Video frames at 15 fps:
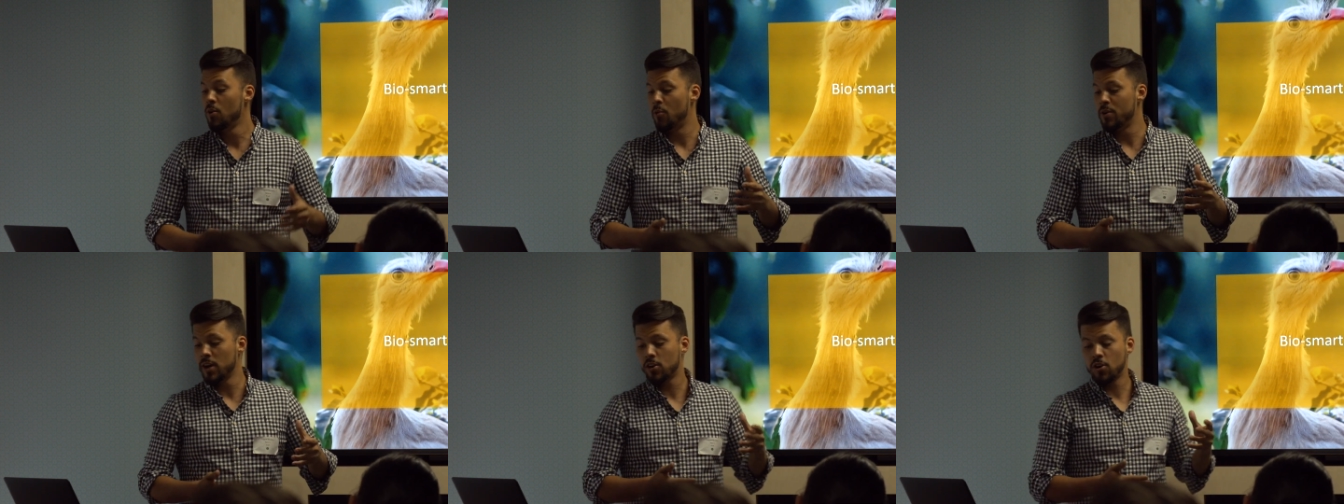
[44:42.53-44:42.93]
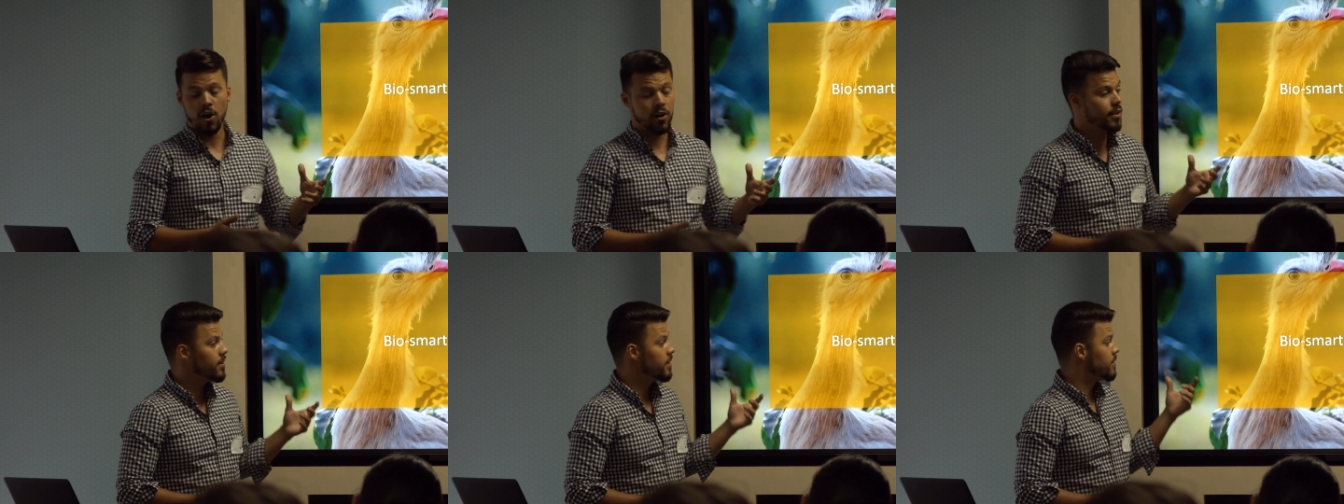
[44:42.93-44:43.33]
We are
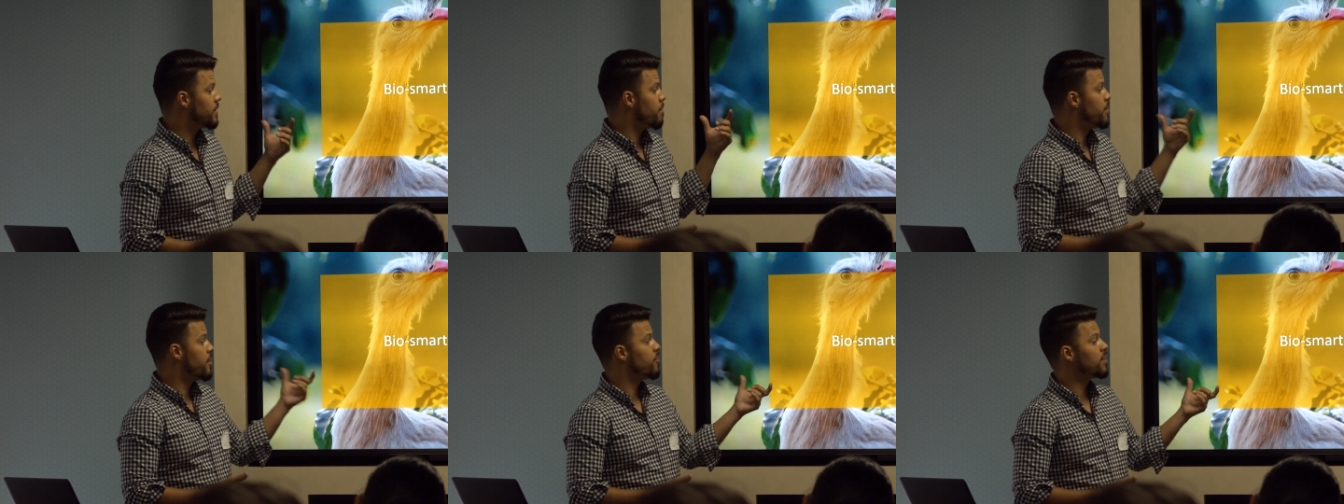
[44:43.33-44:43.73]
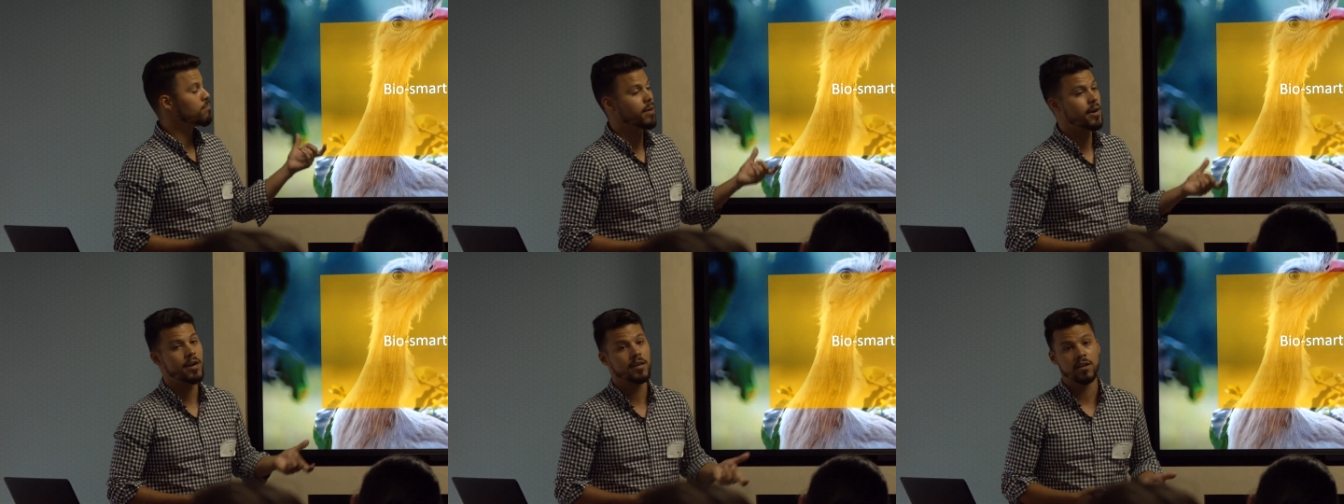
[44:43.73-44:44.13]
calling this a
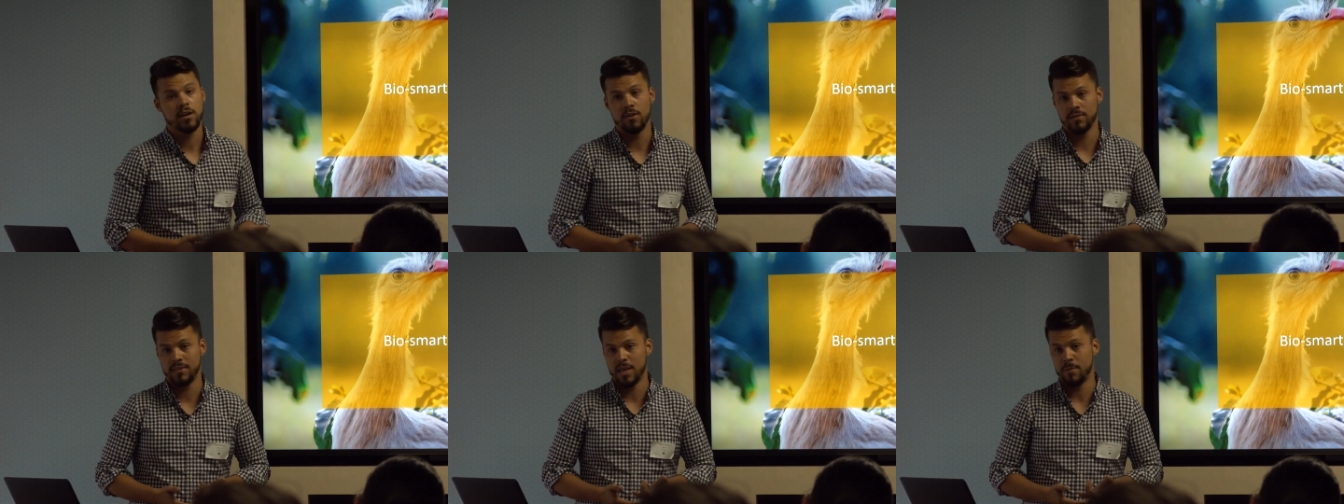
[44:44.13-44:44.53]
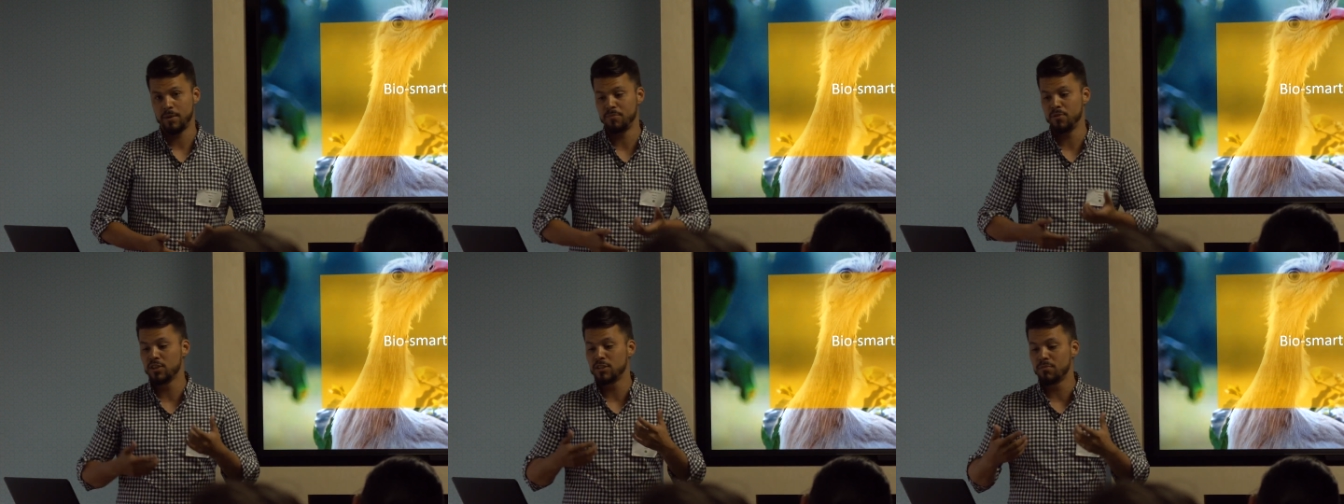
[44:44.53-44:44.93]
bio-smart
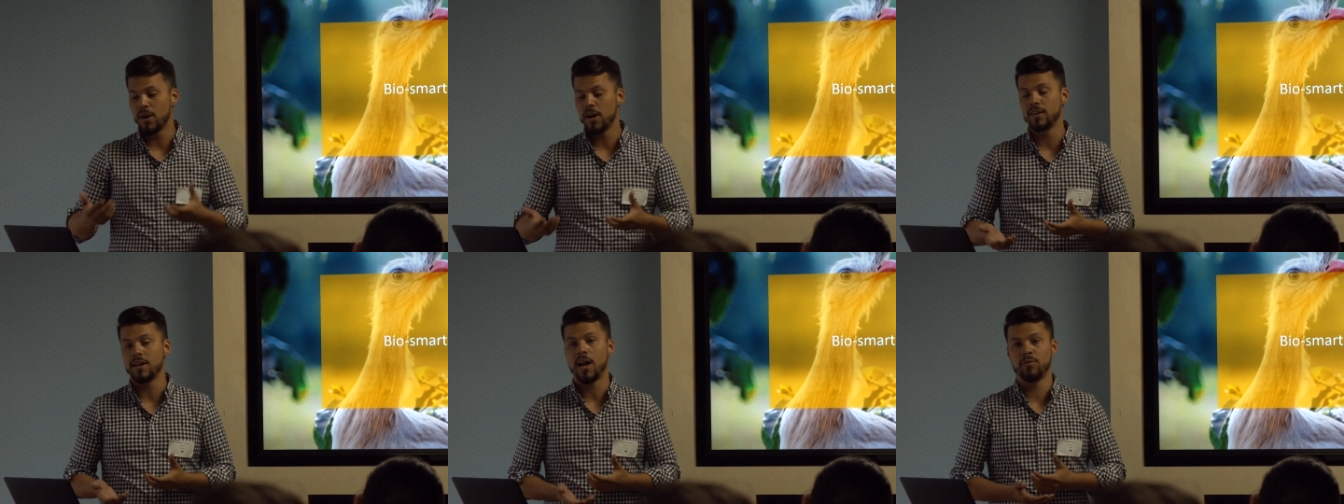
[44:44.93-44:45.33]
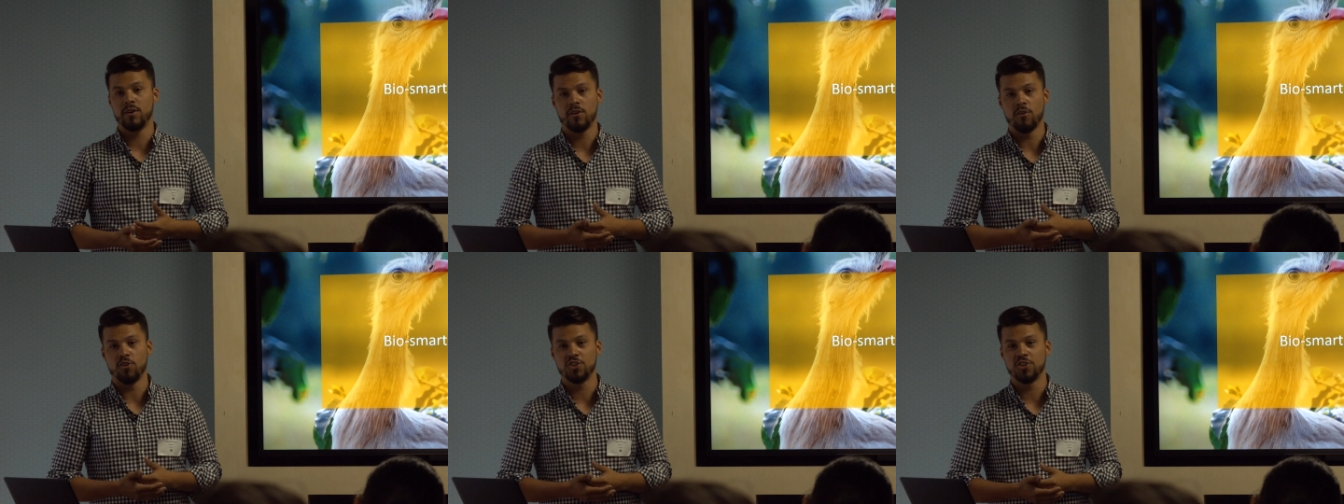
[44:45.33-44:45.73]
concept, bio-smart
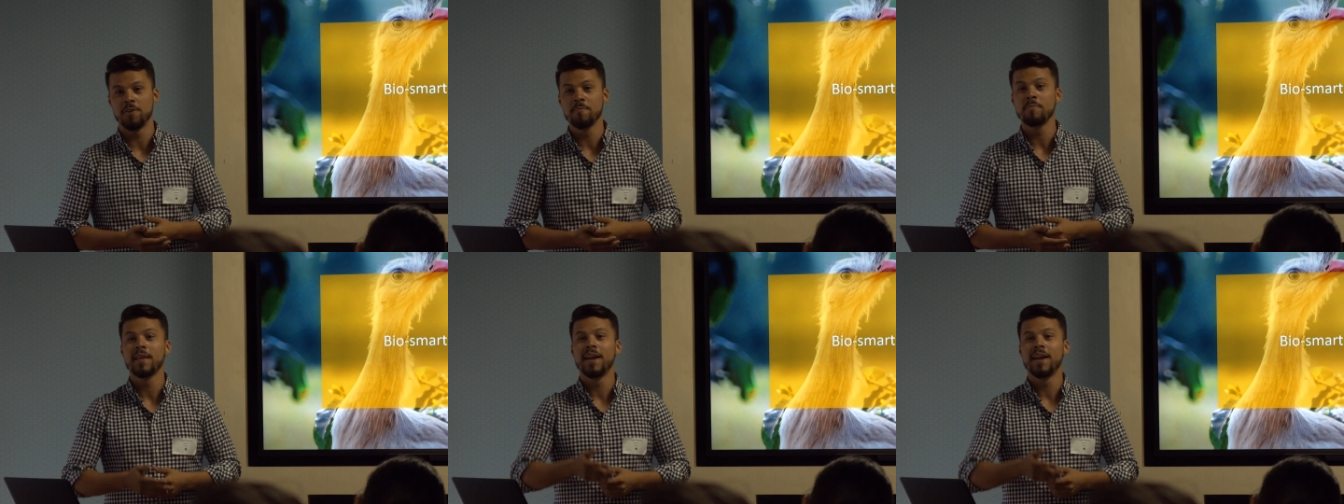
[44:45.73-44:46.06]
agriculture.